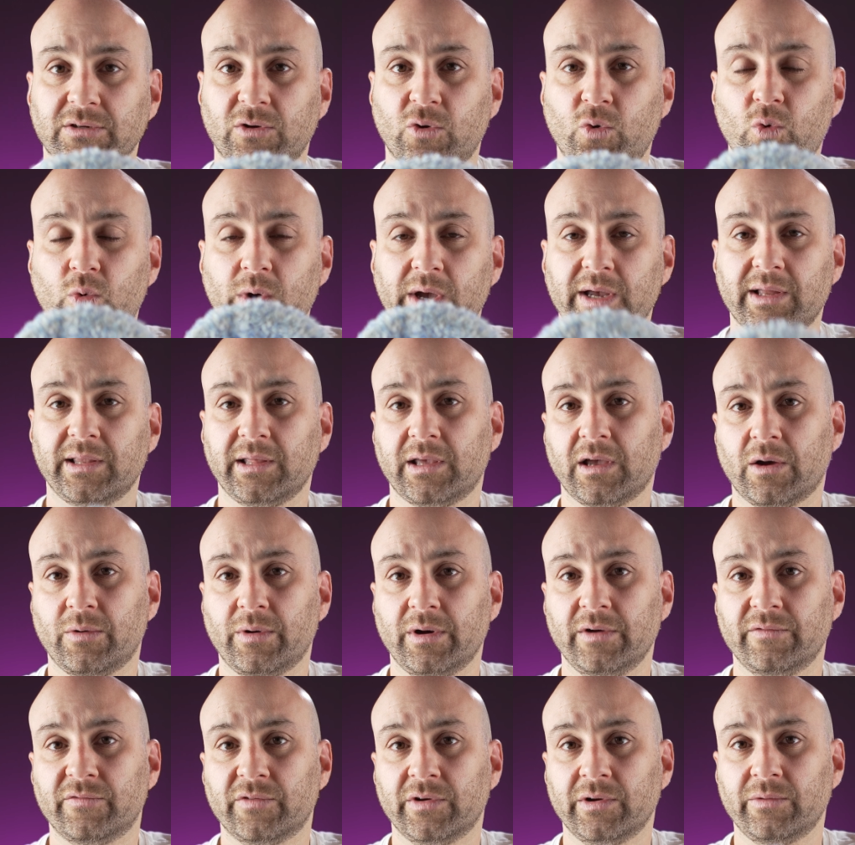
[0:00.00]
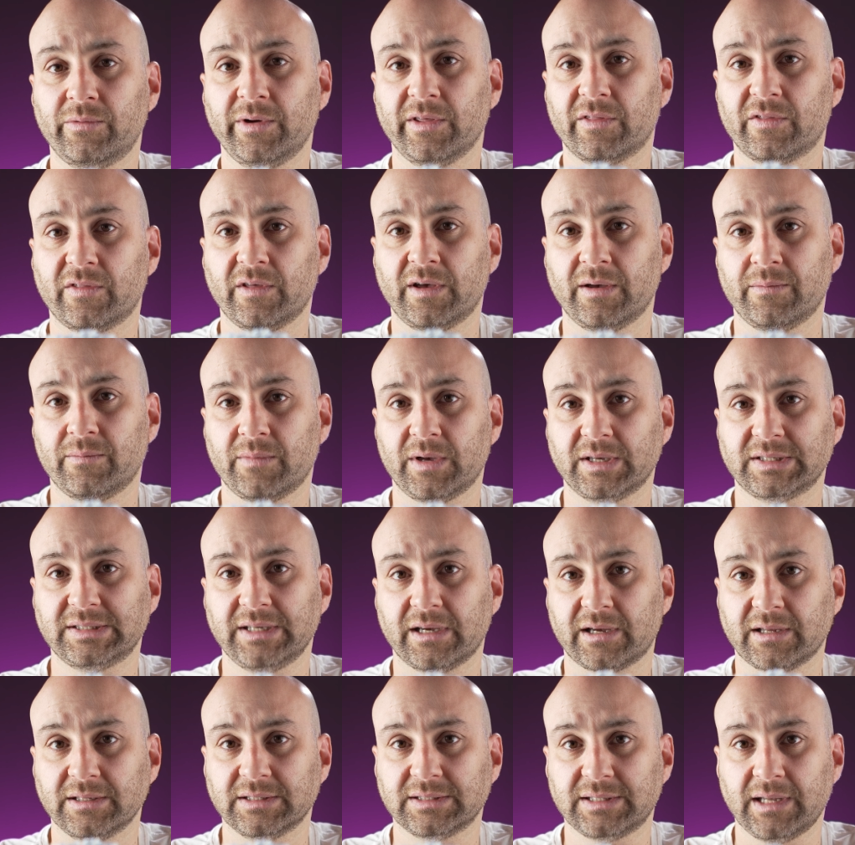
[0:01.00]
quickly go over it with a
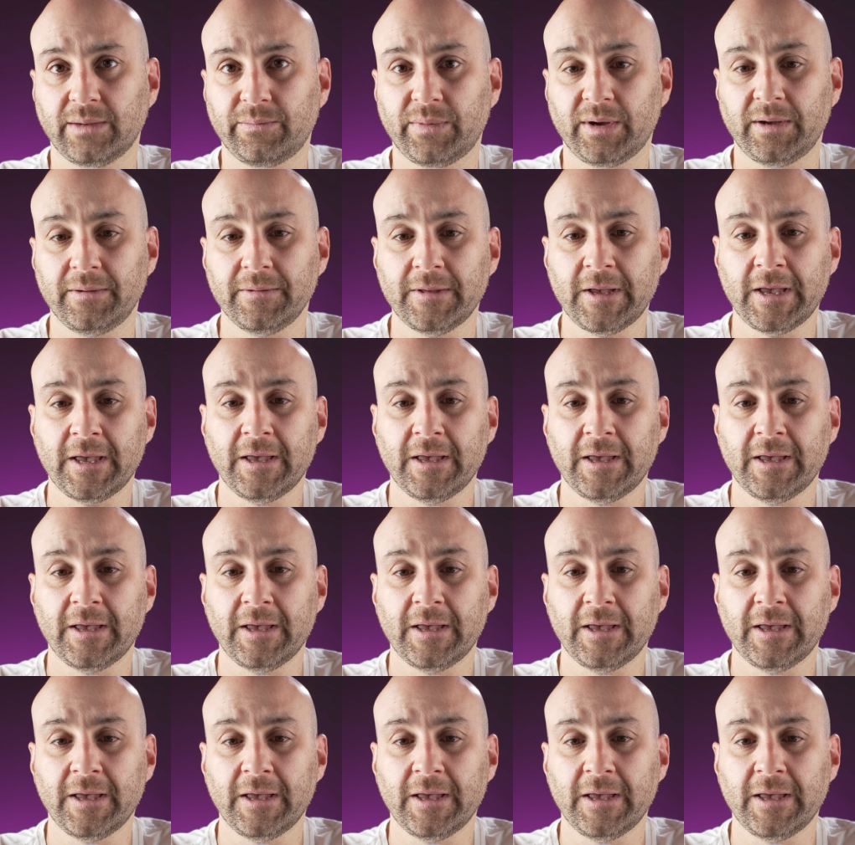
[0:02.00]
second stepper.